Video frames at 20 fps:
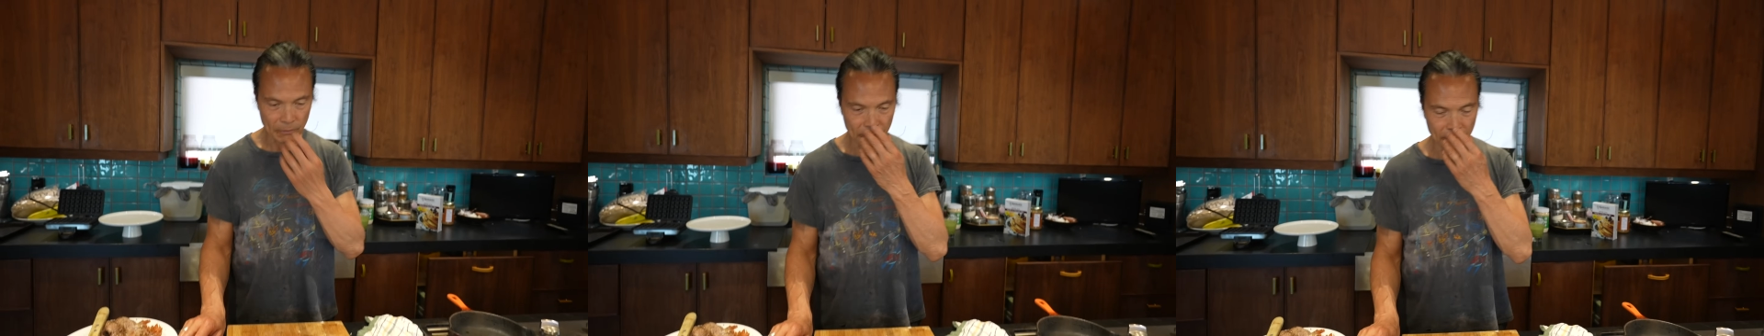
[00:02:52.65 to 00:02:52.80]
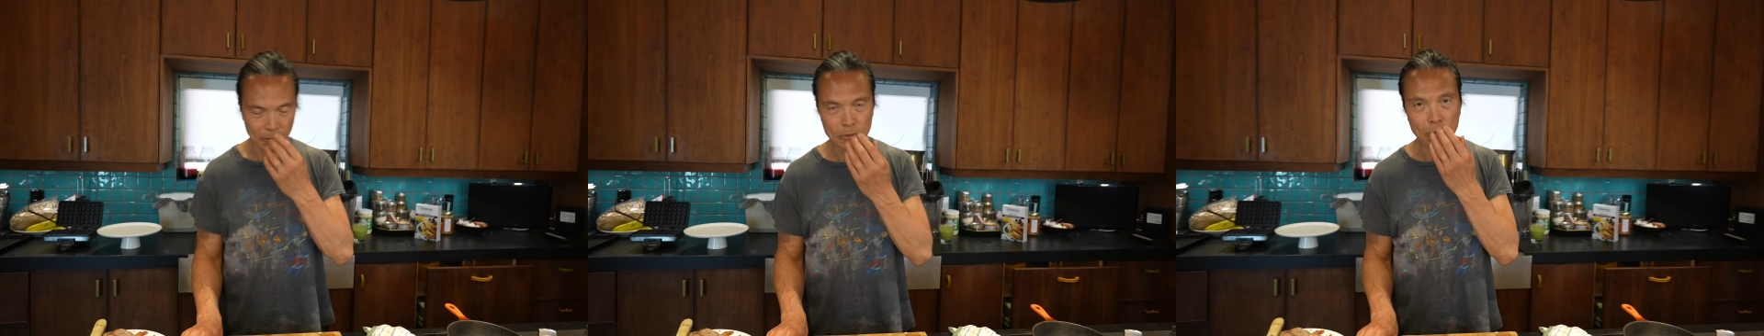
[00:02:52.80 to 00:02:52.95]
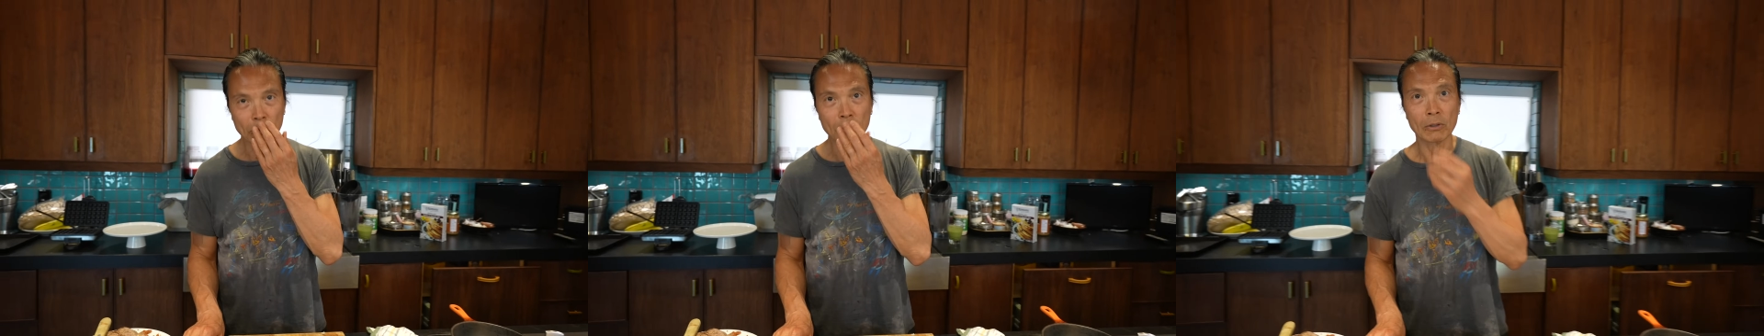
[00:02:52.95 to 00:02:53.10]

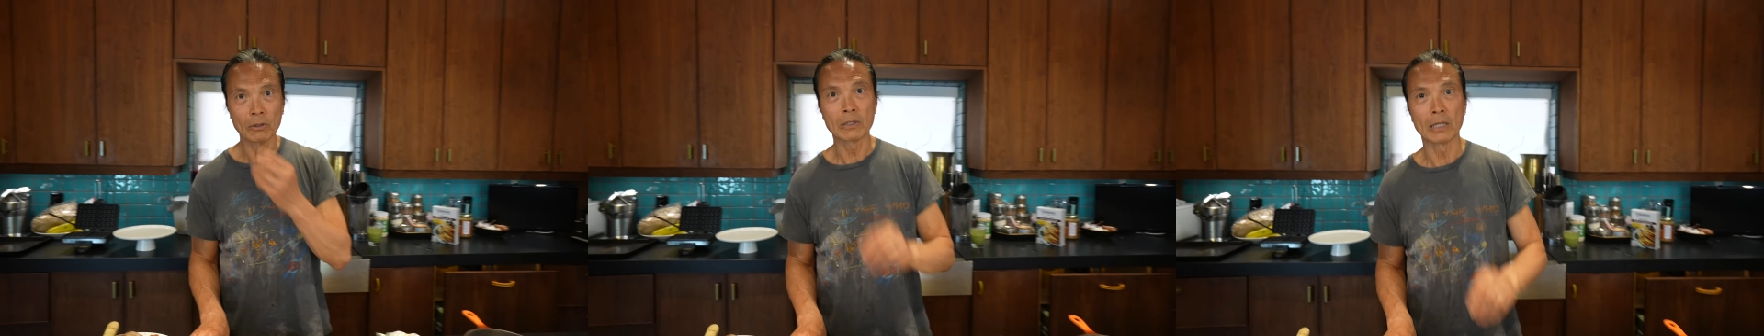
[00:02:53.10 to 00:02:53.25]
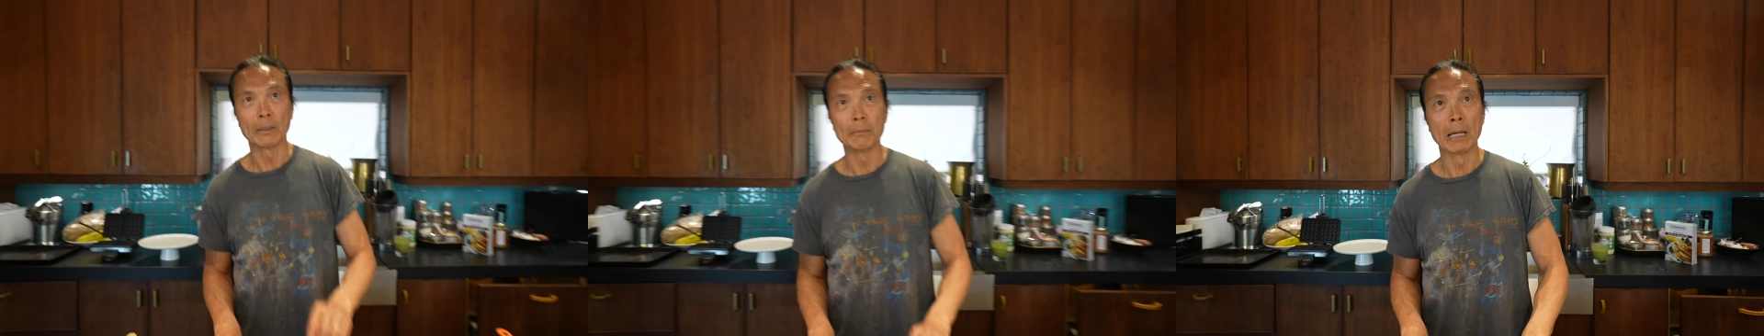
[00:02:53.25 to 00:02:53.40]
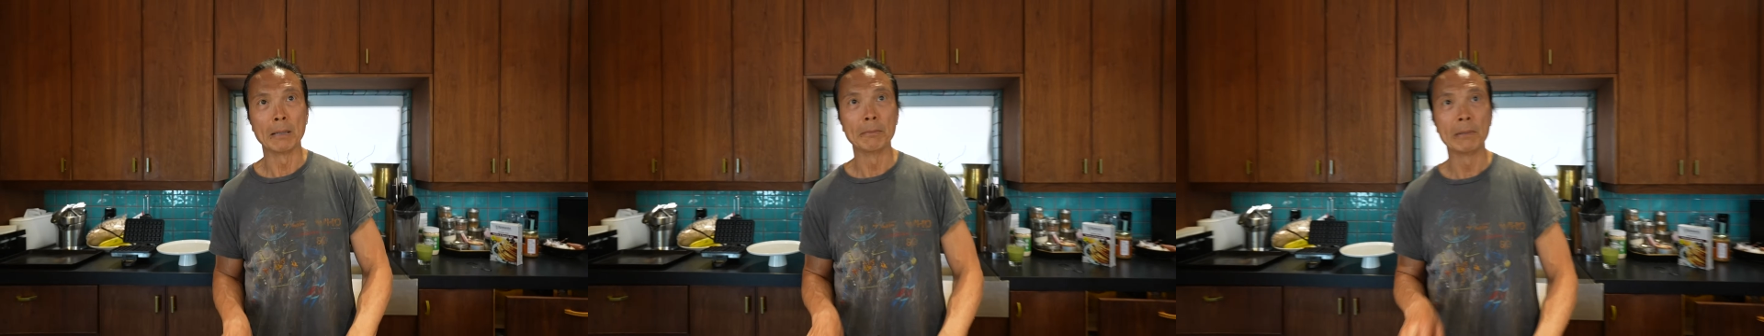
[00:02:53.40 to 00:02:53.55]
if you don't
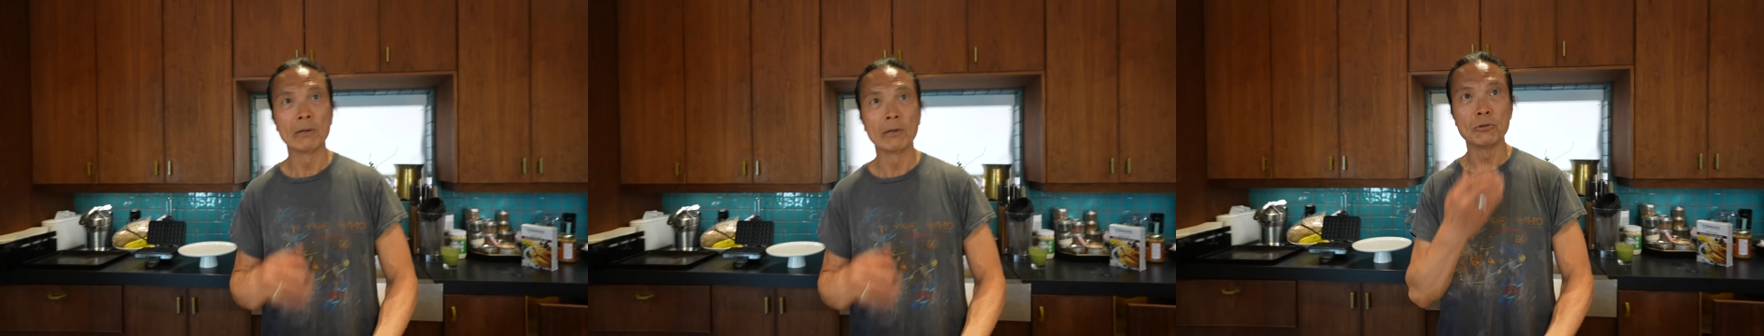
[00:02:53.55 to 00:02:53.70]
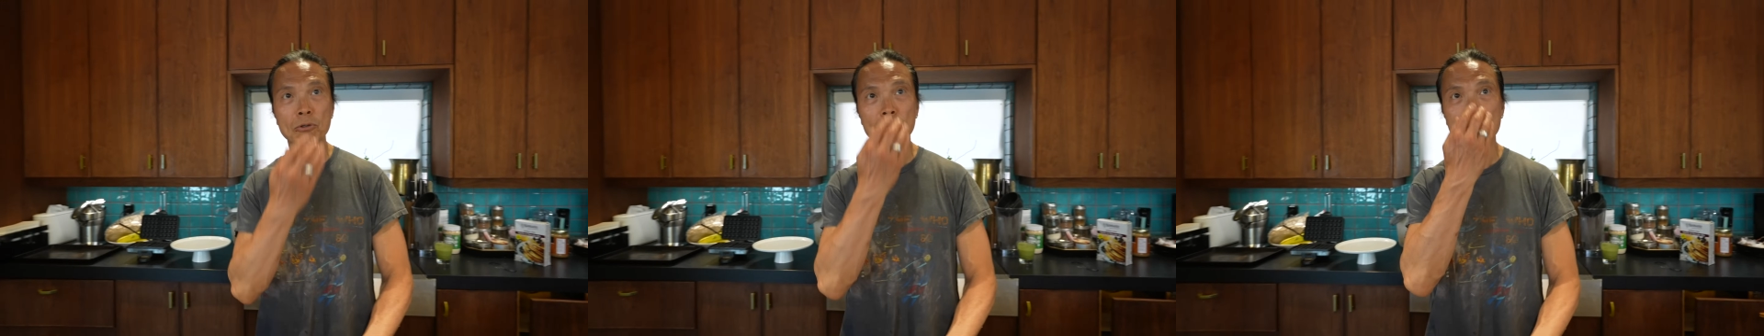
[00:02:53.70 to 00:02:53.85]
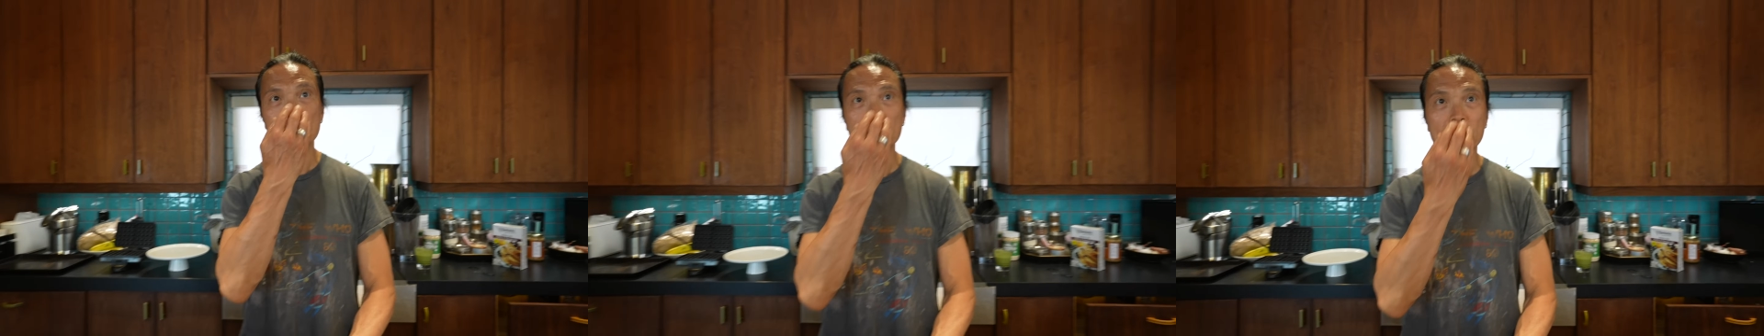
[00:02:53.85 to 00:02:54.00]
look at my
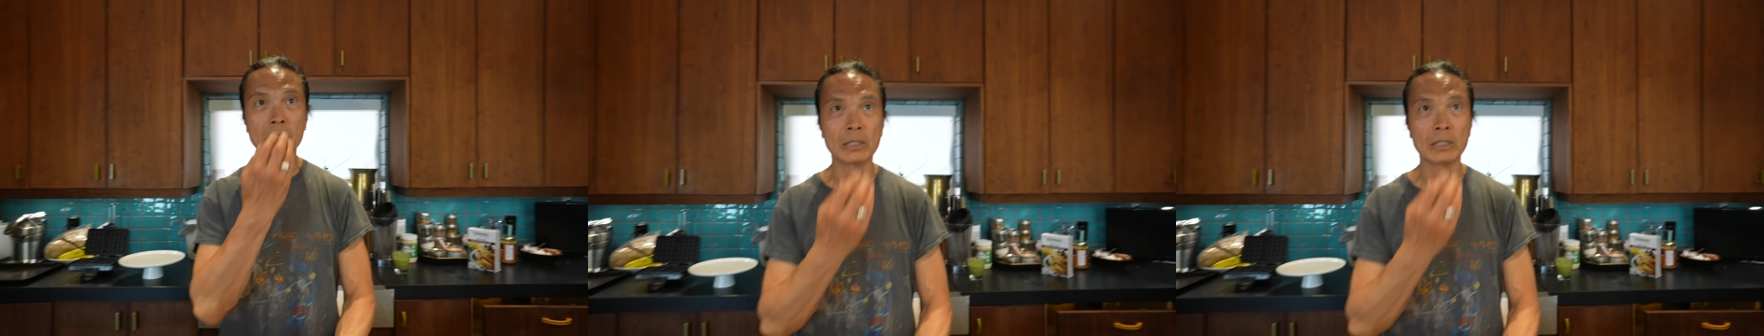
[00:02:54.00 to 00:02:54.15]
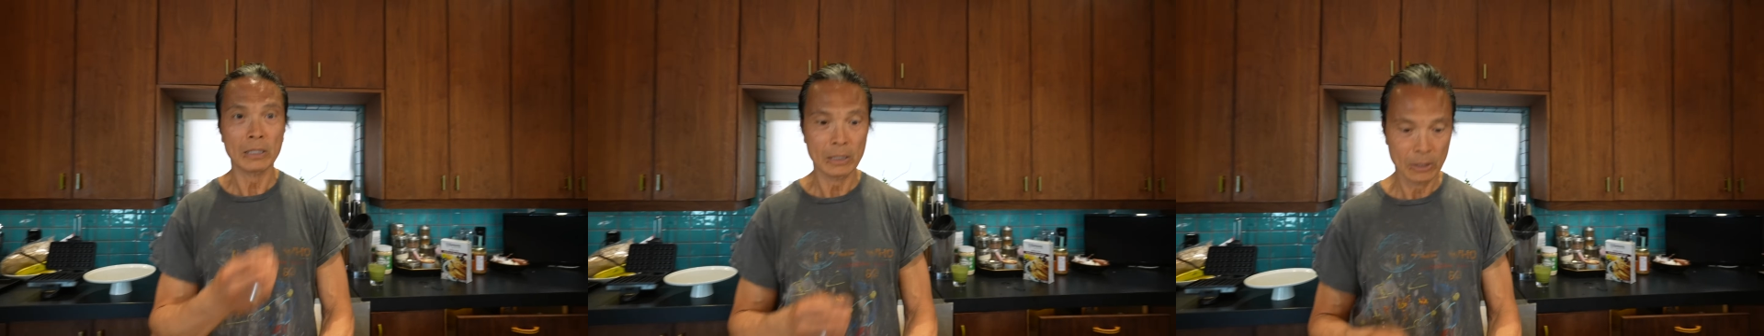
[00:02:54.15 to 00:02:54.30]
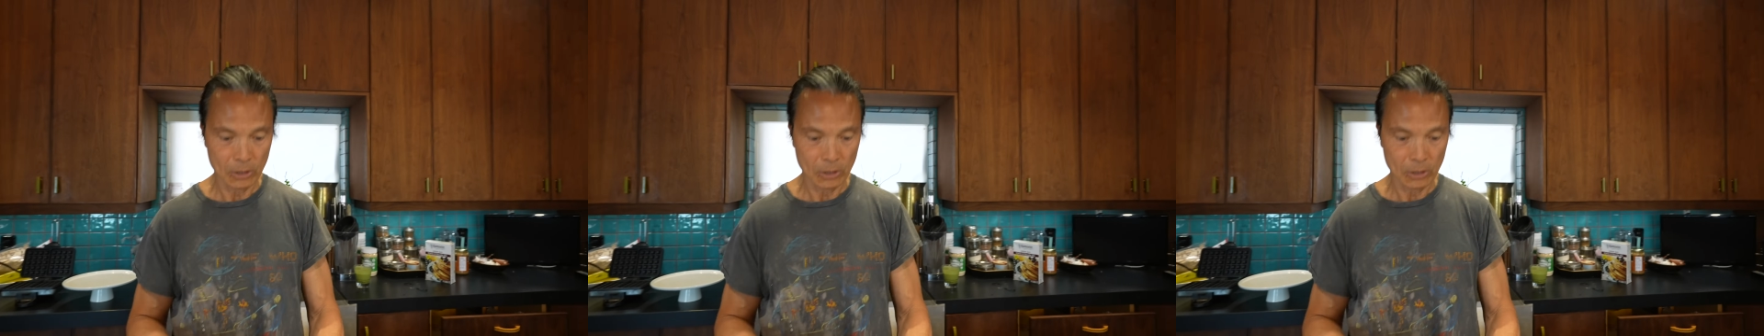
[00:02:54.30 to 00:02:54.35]
mouth, you won't,